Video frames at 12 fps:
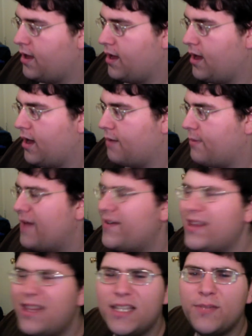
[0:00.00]
Um, I
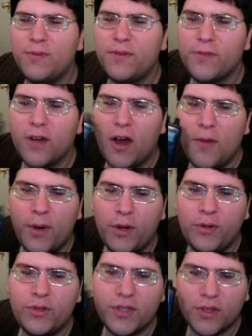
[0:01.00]
had this one for
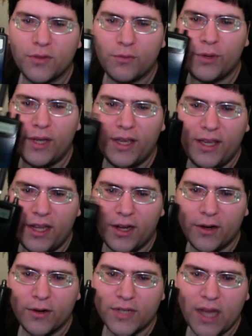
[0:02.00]
almost three
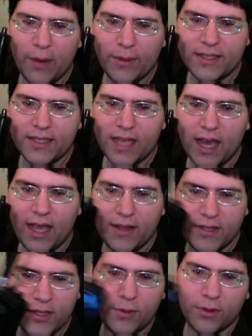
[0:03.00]
years, I would say,
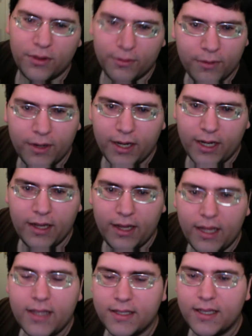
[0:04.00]
two or three.
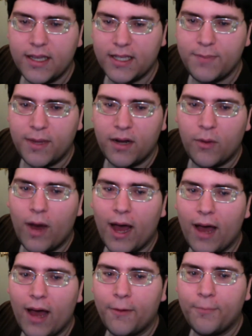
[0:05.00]
It's it's been a
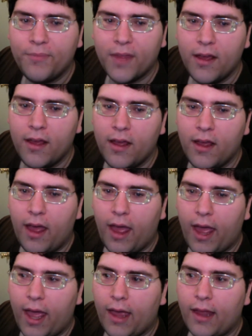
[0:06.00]
while
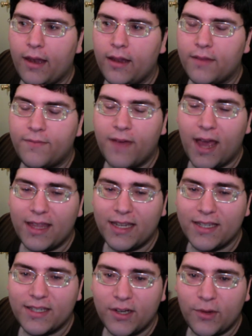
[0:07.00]
and the fact that
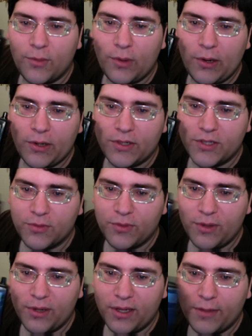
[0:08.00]
it still works is
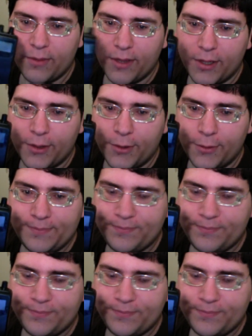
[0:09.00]
really really cool.